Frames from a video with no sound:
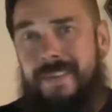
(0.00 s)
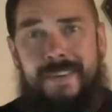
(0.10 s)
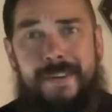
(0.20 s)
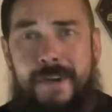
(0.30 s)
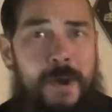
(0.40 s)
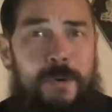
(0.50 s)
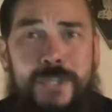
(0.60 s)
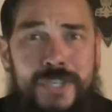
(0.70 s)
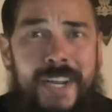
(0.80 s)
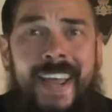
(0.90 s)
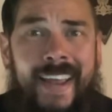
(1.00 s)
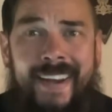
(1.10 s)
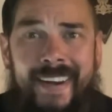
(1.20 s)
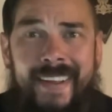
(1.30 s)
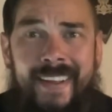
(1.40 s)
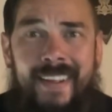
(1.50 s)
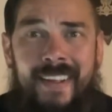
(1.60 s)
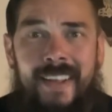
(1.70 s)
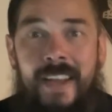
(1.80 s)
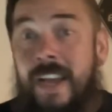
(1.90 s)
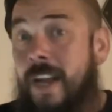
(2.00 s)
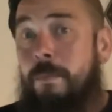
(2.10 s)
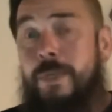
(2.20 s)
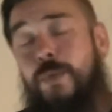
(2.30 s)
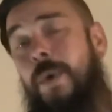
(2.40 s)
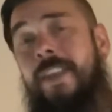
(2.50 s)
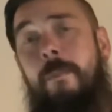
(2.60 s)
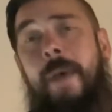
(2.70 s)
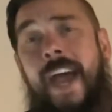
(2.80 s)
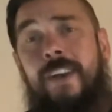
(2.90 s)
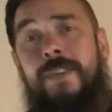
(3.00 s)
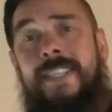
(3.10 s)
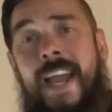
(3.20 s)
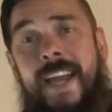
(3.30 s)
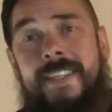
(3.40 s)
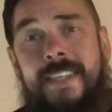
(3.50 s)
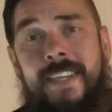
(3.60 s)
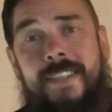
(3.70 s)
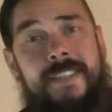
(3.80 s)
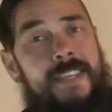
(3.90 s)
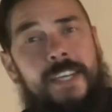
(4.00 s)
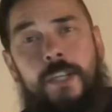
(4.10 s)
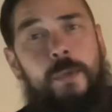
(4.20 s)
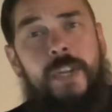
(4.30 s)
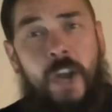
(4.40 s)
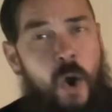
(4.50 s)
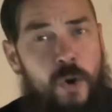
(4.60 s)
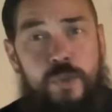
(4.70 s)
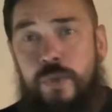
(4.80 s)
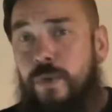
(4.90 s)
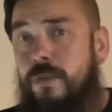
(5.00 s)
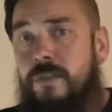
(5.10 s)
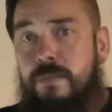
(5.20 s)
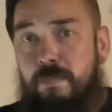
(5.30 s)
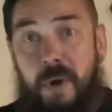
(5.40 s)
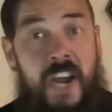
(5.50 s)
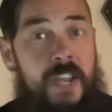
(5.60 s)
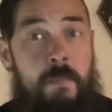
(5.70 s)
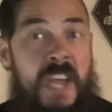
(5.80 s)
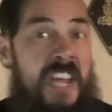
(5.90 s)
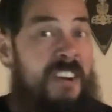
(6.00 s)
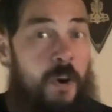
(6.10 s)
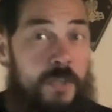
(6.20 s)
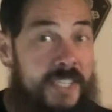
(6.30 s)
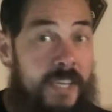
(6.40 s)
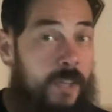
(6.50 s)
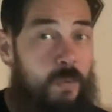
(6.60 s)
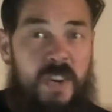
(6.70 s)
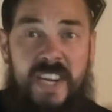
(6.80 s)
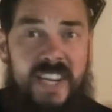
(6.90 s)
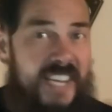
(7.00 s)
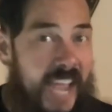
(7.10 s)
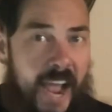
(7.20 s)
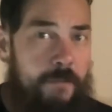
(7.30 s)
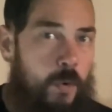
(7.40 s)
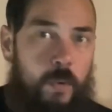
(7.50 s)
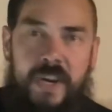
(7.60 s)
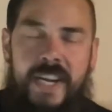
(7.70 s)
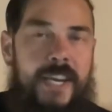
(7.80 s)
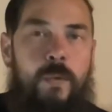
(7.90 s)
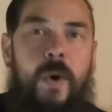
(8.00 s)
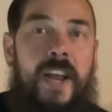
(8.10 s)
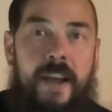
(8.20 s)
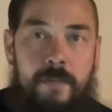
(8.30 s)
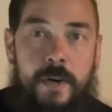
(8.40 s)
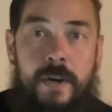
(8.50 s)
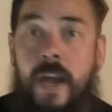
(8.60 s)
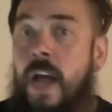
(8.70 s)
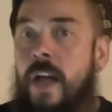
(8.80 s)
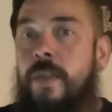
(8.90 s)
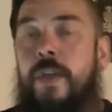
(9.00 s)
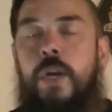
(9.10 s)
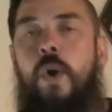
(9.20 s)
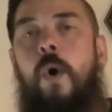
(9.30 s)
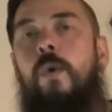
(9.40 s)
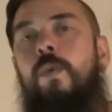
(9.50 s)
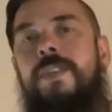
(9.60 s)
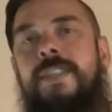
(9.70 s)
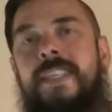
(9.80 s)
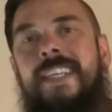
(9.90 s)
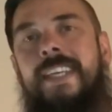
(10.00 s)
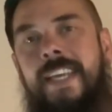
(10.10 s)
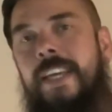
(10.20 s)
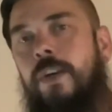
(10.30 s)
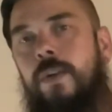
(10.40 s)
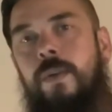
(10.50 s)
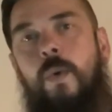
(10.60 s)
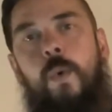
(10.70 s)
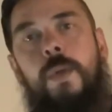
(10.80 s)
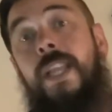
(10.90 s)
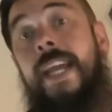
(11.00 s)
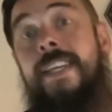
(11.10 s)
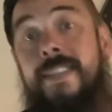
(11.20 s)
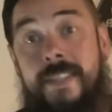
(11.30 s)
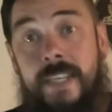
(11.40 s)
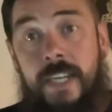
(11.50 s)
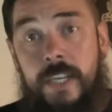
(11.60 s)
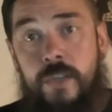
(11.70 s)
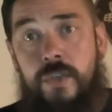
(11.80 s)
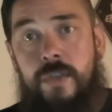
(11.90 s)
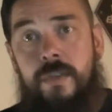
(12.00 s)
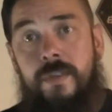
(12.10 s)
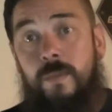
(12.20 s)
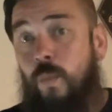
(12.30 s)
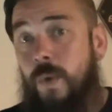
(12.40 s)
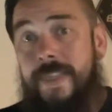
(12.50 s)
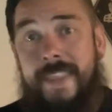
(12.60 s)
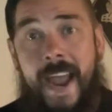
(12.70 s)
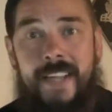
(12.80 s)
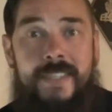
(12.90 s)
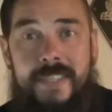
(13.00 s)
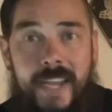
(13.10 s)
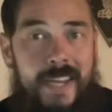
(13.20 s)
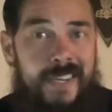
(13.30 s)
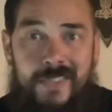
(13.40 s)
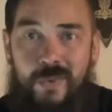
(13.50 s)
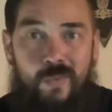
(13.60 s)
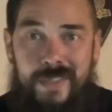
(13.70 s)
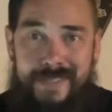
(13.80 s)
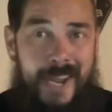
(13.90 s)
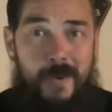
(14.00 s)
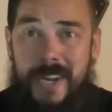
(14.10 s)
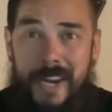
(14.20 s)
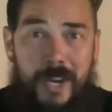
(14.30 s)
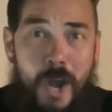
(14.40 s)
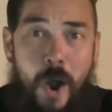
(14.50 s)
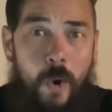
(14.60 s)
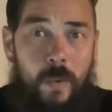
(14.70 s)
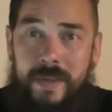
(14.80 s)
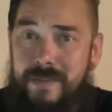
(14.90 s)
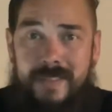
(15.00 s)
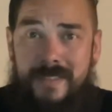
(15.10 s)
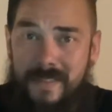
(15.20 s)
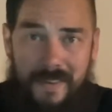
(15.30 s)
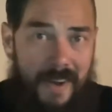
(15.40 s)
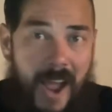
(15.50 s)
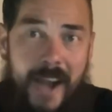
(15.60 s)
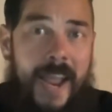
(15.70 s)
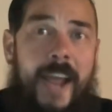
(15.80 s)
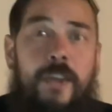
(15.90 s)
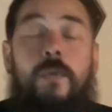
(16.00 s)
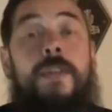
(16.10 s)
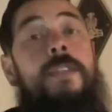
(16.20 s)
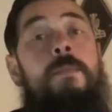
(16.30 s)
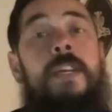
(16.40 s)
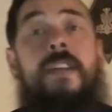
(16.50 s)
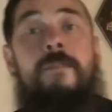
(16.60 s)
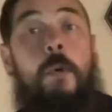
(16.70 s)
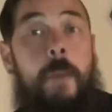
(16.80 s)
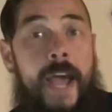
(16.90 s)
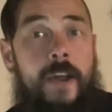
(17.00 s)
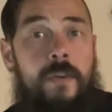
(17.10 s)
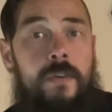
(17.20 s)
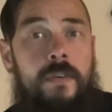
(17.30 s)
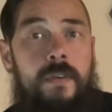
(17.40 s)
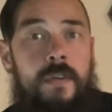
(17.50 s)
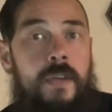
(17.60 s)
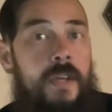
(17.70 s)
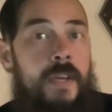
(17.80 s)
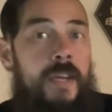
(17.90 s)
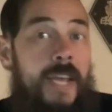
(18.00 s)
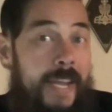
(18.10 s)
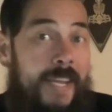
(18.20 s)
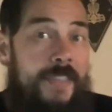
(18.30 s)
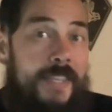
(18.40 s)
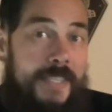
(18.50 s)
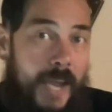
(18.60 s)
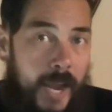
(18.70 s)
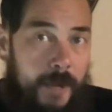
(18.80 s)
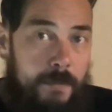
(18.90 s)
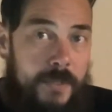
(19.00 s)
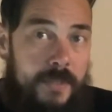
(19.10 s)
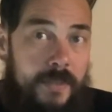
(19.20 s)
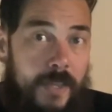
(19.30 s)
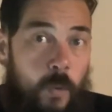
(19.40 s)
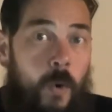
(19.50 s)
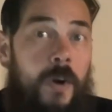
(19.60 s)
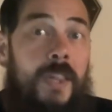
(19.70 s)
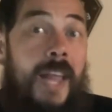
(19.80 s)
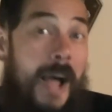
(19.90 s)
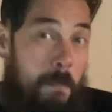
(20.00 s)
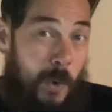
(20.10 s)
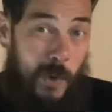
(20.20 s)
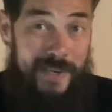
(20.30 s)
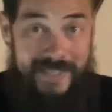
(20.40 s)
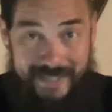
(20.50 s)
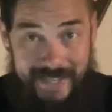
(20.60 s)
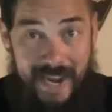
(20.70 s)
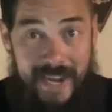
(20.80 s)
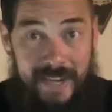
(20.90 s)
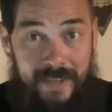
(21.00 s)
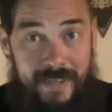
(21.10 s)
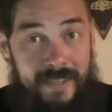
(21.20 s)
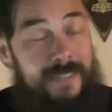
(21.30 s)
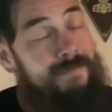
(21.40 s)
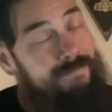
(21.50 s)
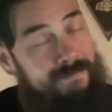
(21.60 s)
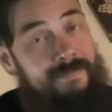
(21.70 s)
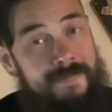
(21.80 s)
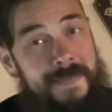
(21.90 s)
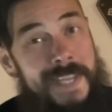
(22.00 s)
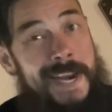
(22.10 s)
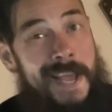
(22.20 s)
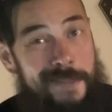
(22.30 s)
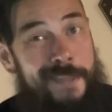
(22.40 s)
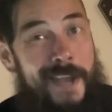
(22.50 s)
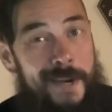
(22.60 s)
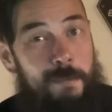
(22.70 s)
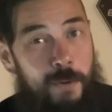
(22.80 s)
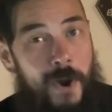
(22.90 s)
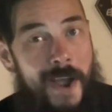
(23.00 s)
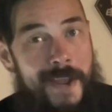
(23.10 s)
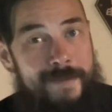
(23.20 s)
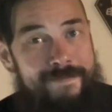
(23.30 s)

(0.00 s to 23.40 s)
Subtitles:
No shit. Between the battle tactics, including archers, pikemen, artillery, cavalry, whatever, the goal was to kill or lay siege. And with that said, it's a resounding no. It's not accurate to medieval battle. In the times, there were a lot more at stake than athletic pride.